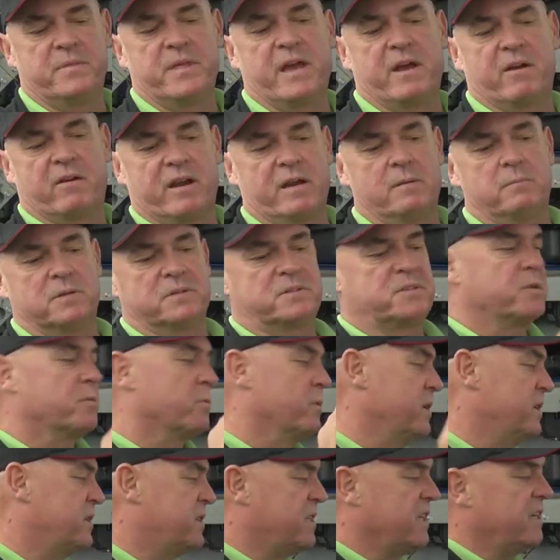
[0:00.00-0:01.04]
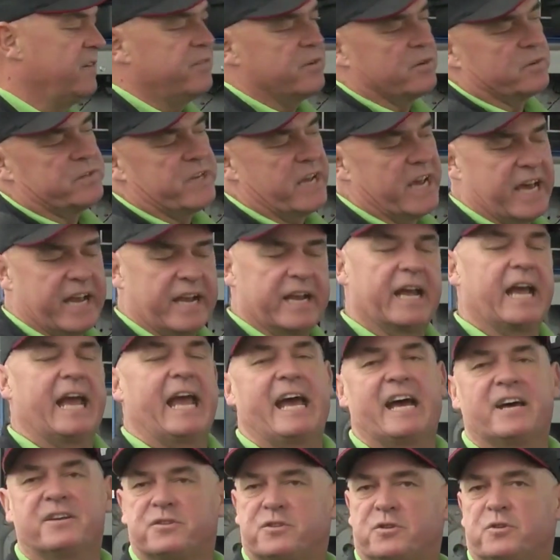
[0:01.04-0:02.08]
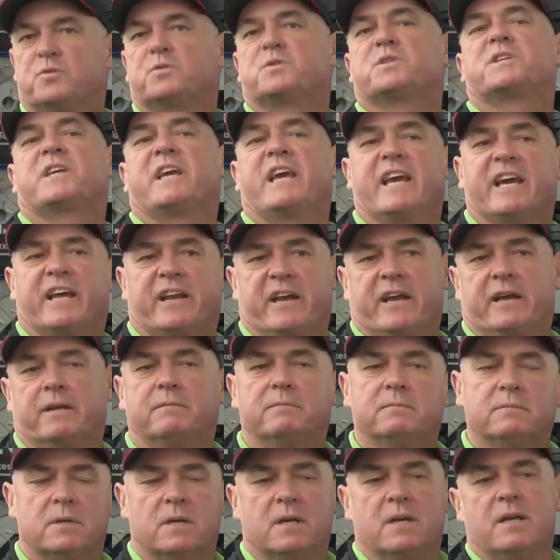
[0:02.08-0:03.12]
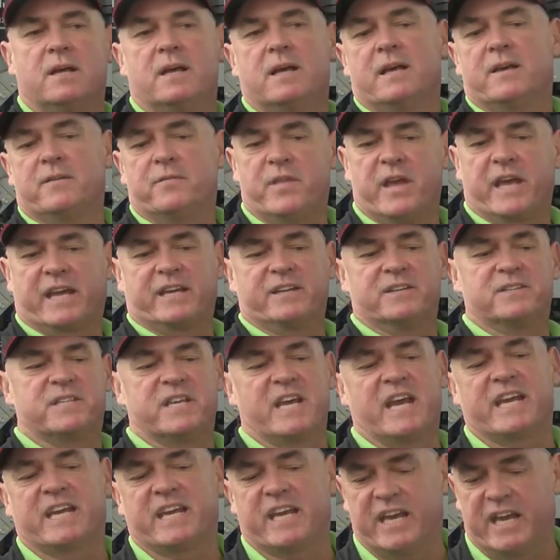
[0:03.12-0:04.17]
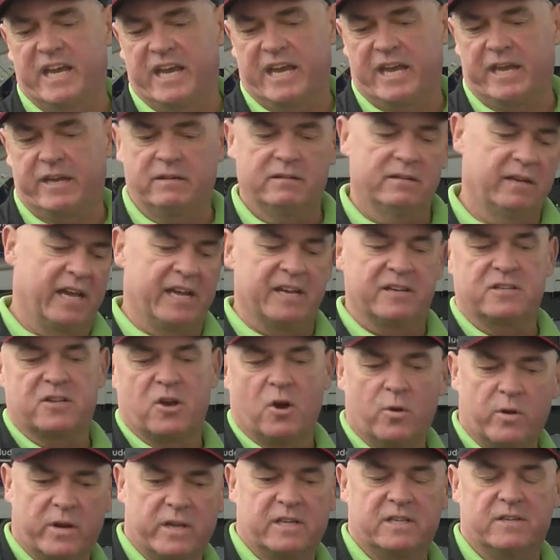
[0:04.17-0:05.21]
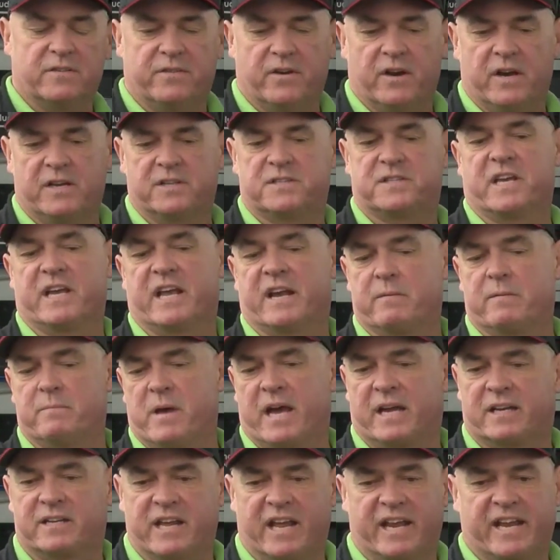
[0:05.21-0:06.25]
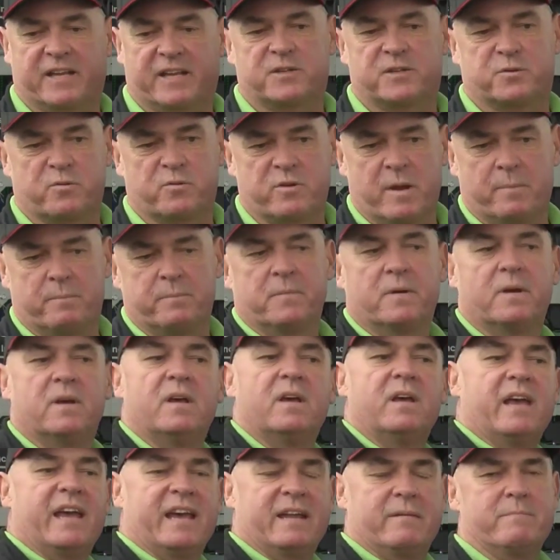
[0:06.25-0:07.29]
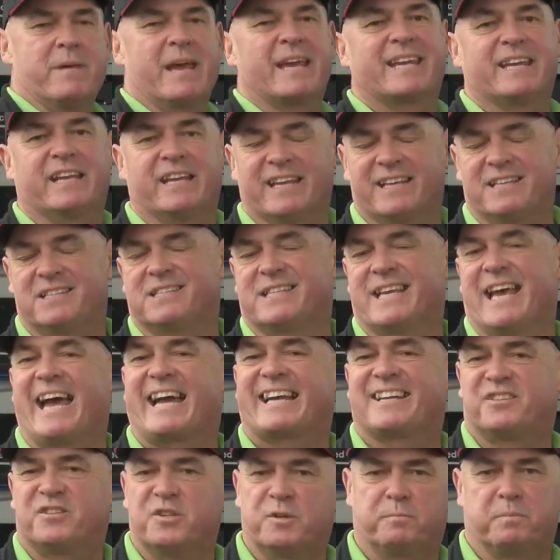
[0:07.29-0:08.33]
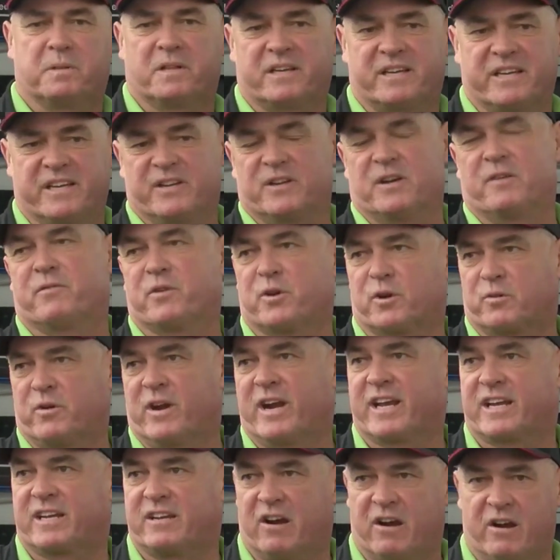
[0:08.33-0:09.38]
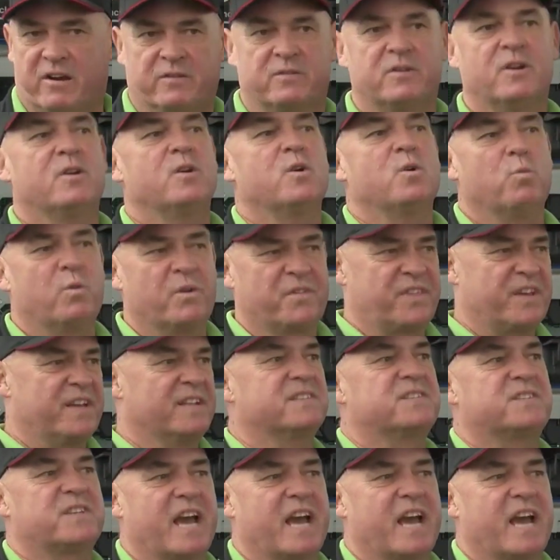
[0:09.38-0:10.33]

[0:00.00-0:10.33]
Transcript: They are able to receive your data as you scan it. They can take a encoding device and a magnetic strip and make an exact duplicate of your credit card within